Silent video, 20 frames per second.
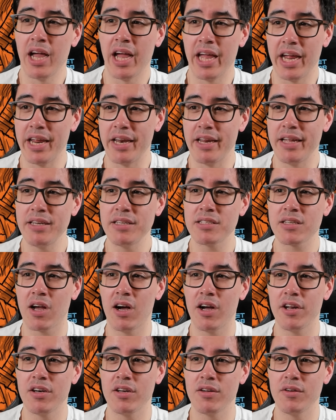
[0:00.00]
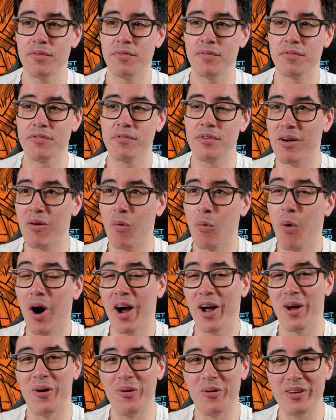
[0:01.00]
It is kind of
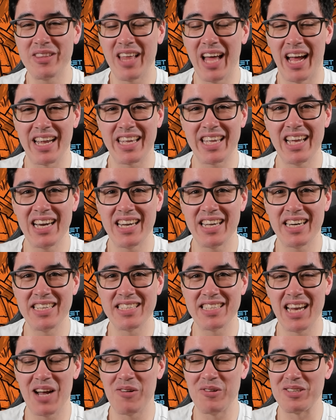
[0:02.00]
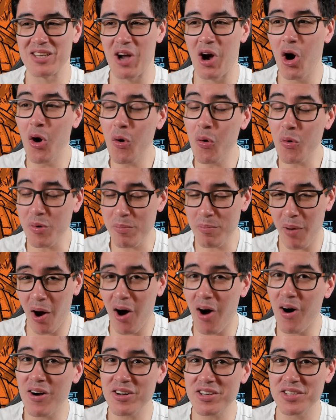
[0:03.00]
wild that killing is now its own
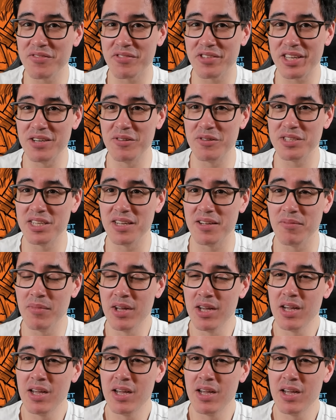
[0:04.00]
part of Kill Team,